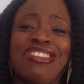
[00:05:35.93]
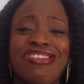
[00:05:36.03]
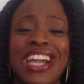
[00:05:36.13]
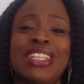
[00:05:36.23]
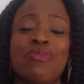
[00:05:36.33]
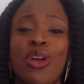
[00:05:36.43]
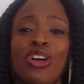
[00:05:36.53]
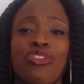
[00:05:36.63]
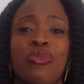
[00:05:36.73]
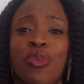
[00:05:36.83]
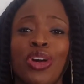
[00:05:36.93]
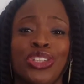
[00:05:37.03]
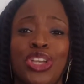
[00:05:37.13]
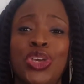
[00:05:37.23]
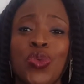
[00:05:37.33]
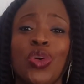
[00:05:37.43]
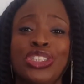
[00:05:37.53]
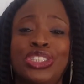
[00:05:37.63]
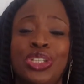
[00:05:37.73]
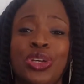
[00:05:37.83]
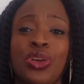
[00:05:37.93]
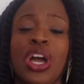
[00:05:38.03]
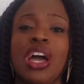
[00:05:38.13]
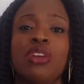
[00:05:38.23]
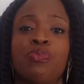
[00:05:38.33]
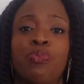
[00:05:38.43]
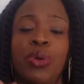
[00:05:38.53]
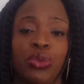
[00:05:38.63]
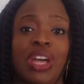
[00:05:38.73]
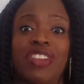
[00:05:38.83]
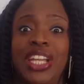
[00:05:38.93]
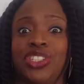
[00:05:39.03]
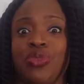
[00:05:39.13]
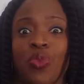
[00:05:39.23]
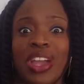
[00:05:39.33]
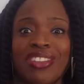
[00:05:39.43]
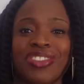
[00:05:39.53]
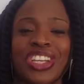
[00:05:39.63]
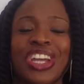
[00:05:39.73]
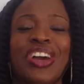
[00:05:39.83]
Read the blog of the blogger that you want to build that relationship with.